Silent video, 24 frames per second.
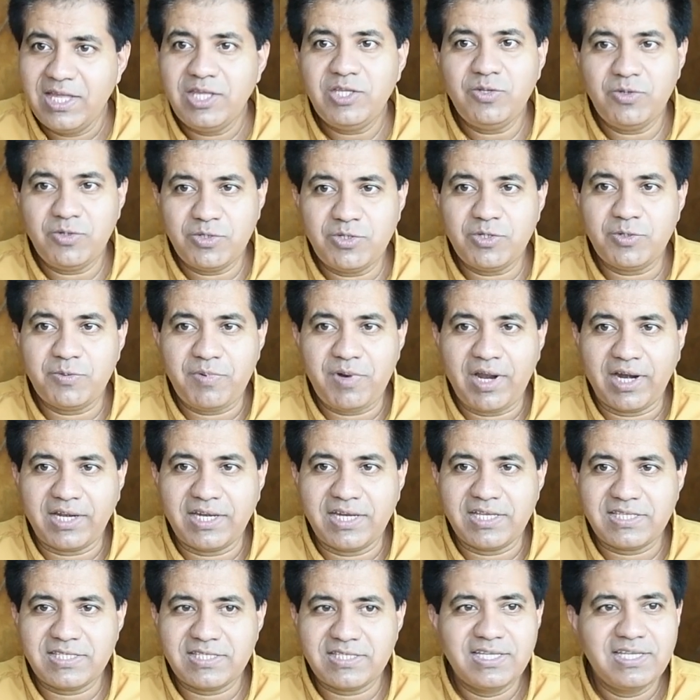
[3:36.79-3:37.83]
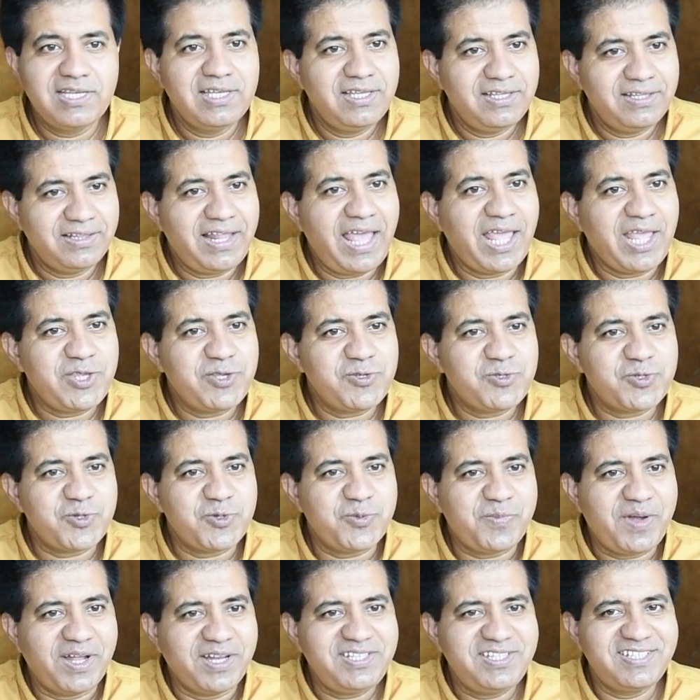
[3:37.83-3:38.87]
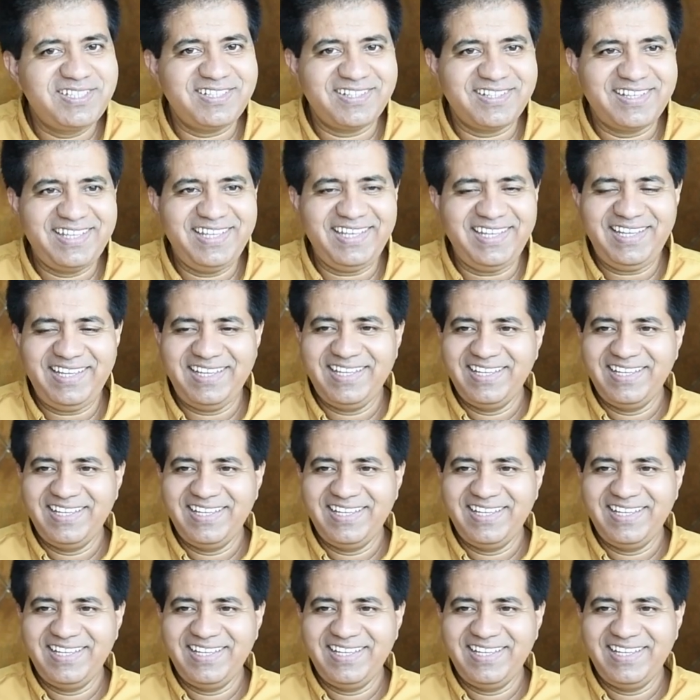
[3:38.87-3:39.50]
You should practice. Thank you so much. Okay.